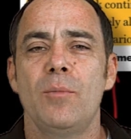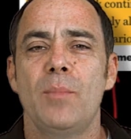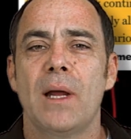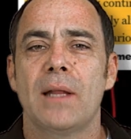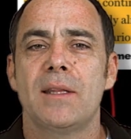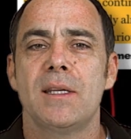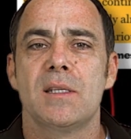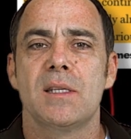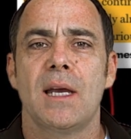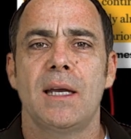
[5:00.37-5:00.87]

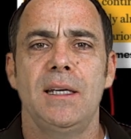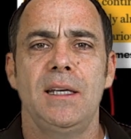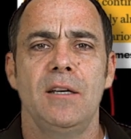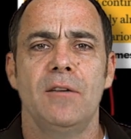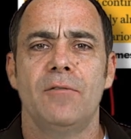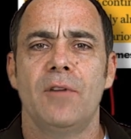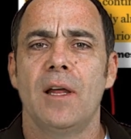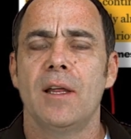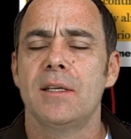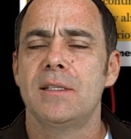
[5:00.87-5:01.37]
about this idea
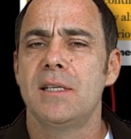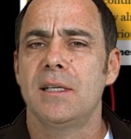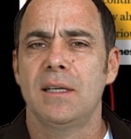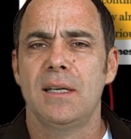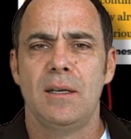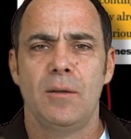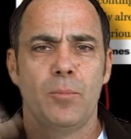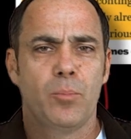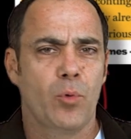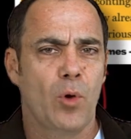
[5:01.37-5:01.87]
of
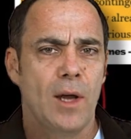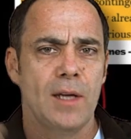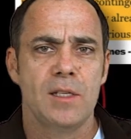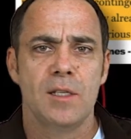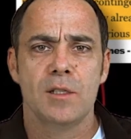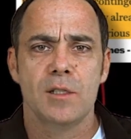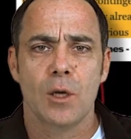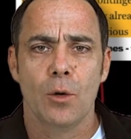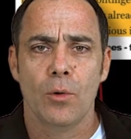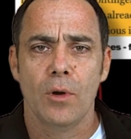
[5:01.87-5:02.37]
volatility, of
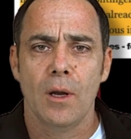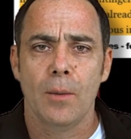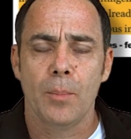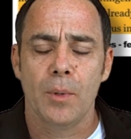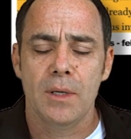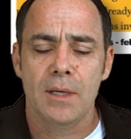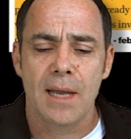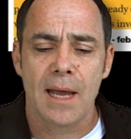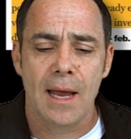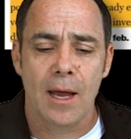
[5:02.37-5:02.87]
prices going up
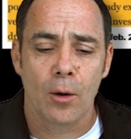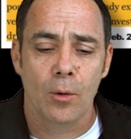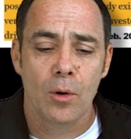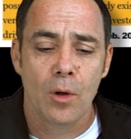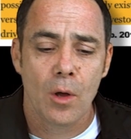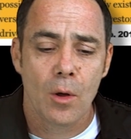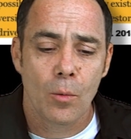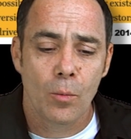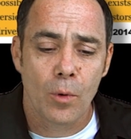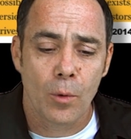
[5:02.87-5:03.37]
and down,
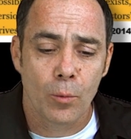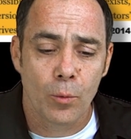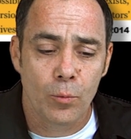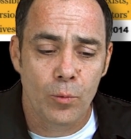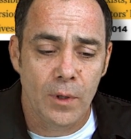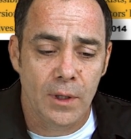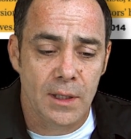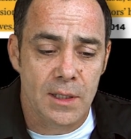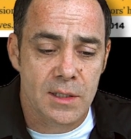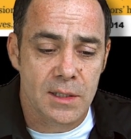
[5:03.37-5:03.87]
what we're
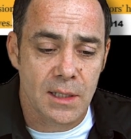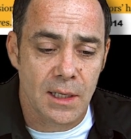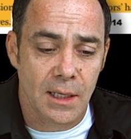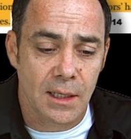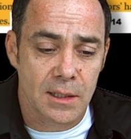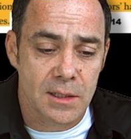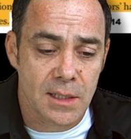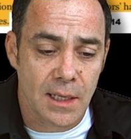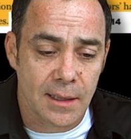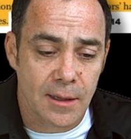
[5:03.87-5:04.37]
really
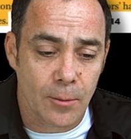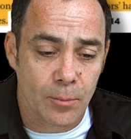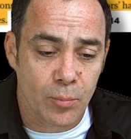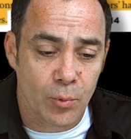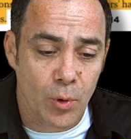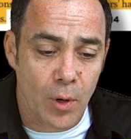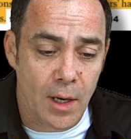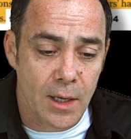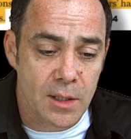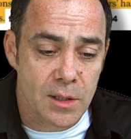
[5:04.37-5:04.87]
seeing is that the
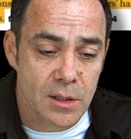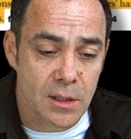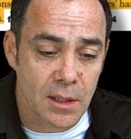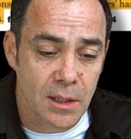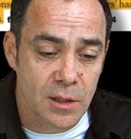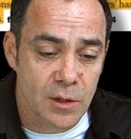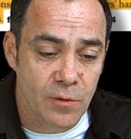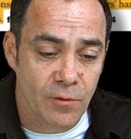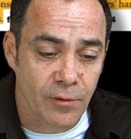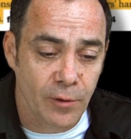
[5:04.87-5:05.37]
price
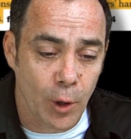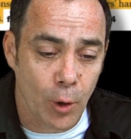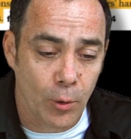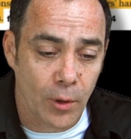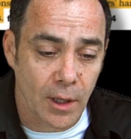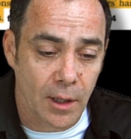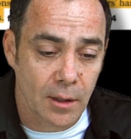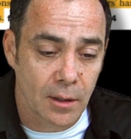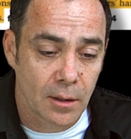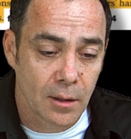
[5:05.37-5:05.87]
is
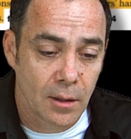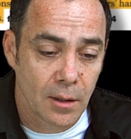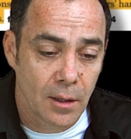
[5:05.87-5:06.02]
floating.